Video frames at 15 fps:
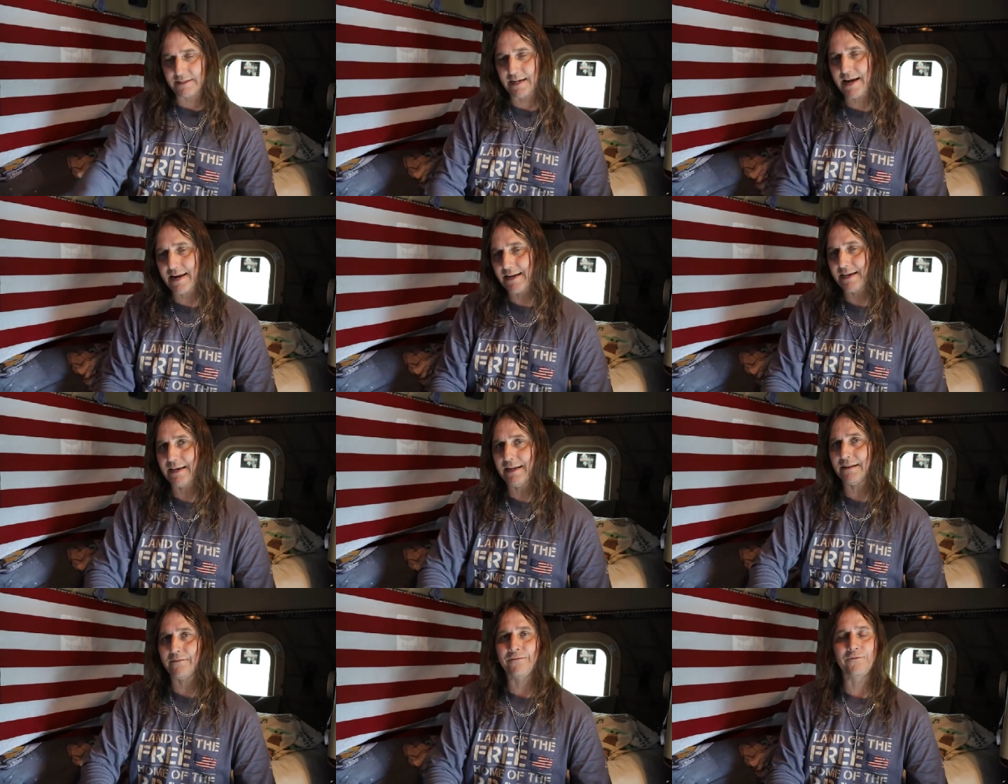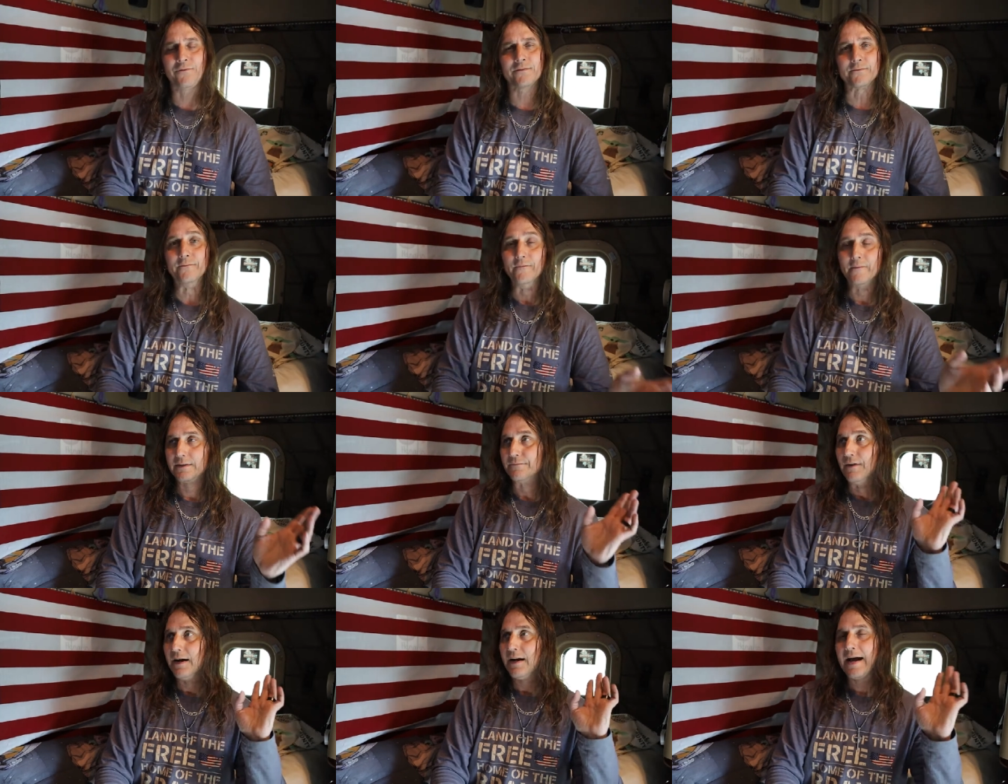site, get
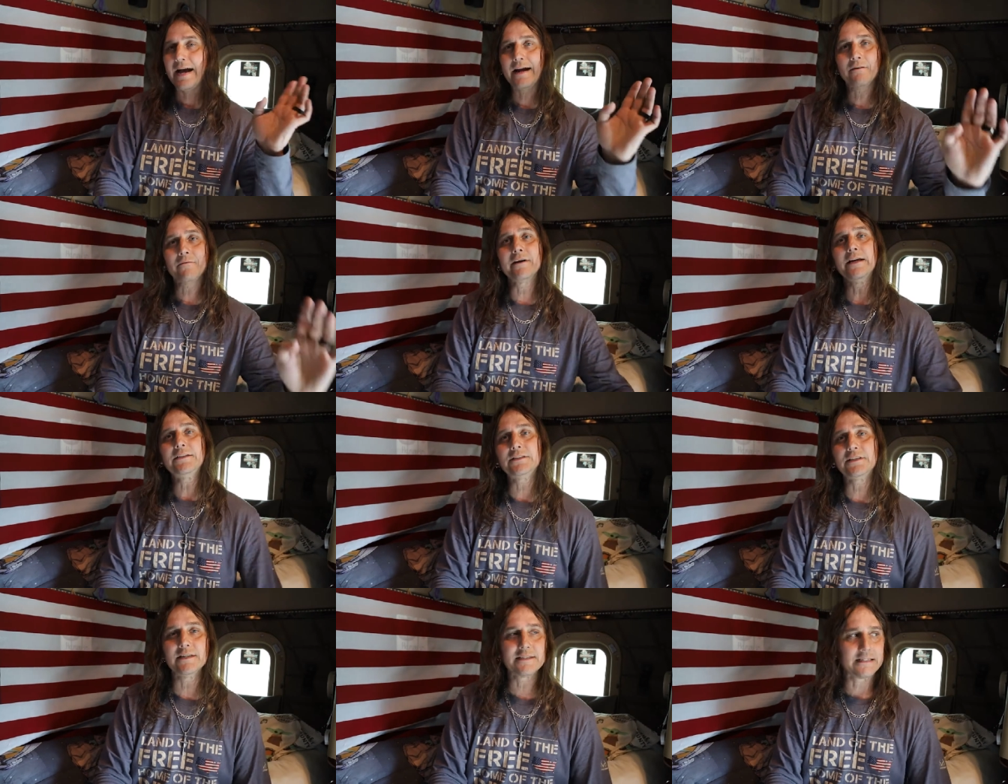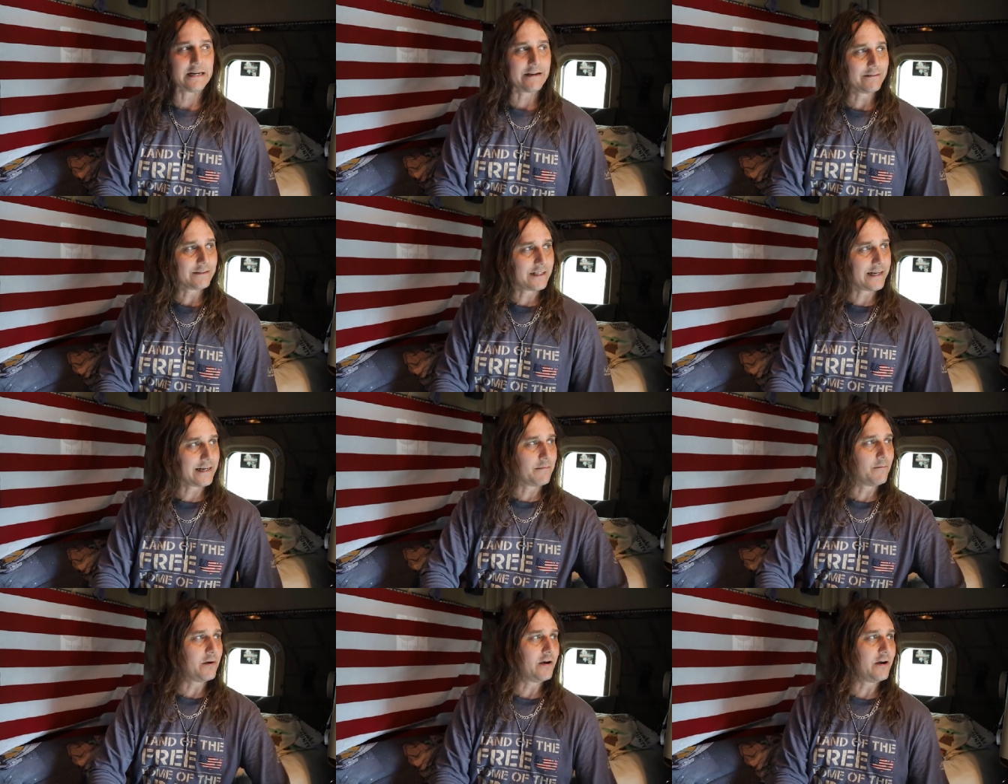high reaches and
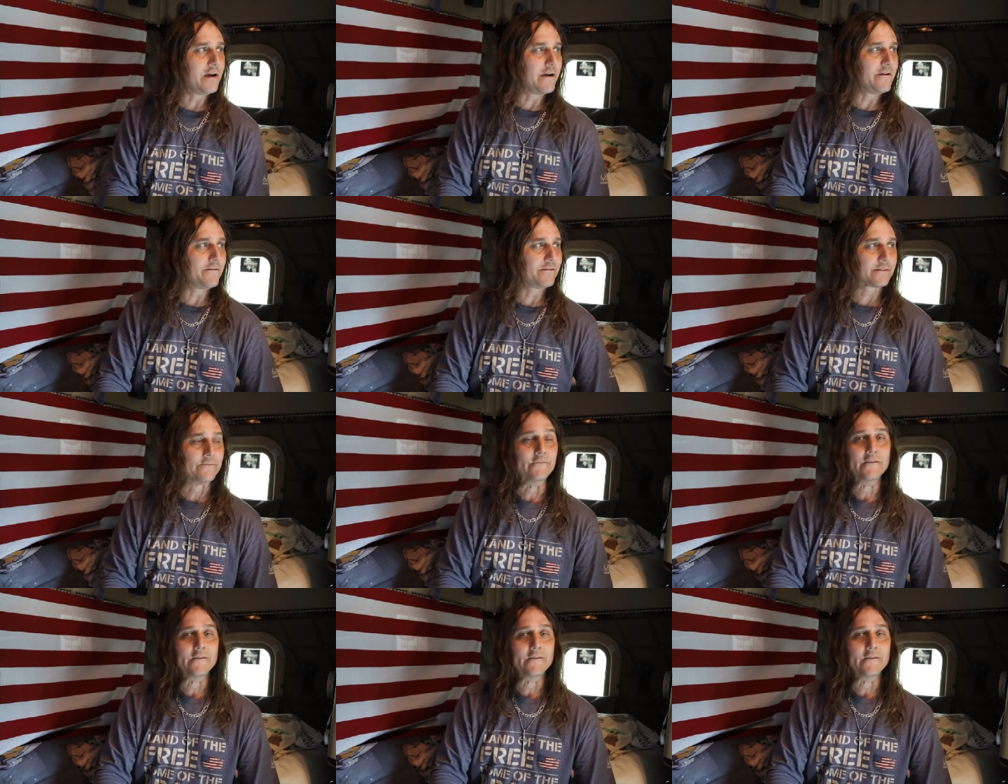everything to move.